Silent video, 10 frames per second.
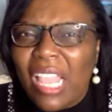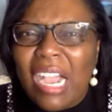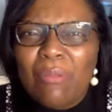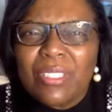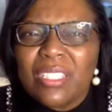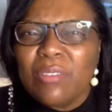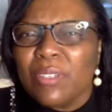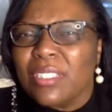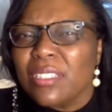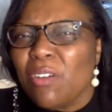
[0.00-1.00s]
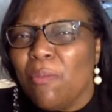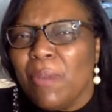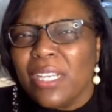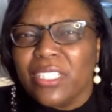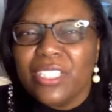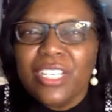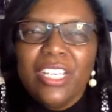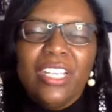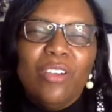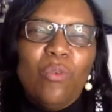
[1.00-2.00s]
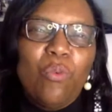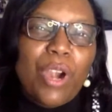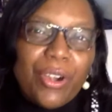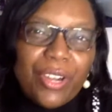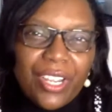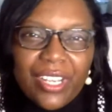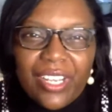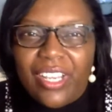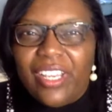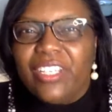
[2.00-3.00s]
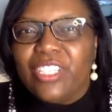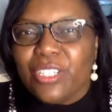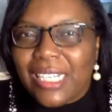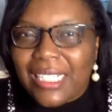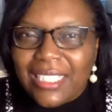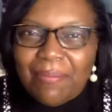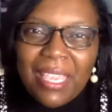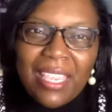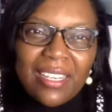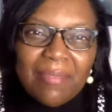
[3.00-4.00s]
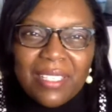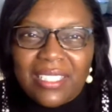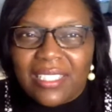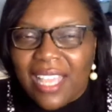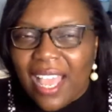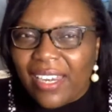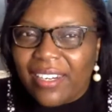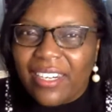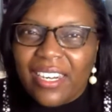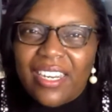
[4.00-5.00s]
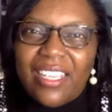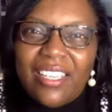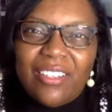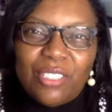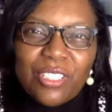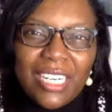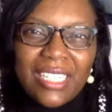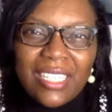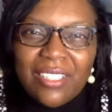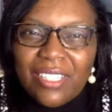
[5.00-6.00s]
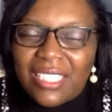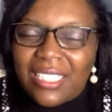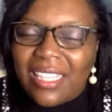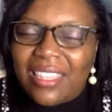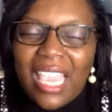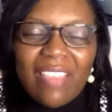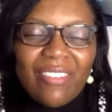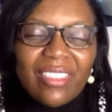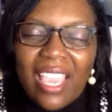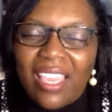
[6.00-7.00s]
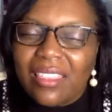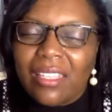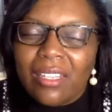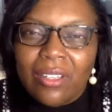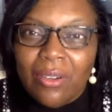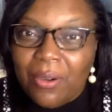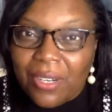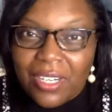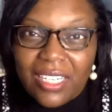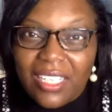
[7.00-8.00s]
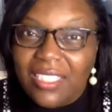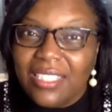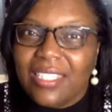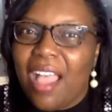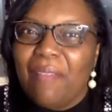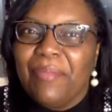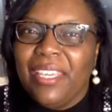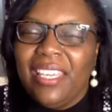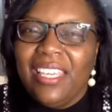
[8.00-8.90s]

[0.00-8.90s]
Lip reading: I was doing so much work trying to make it up this ladder, trying to do this. And thank the Lord, he stopped me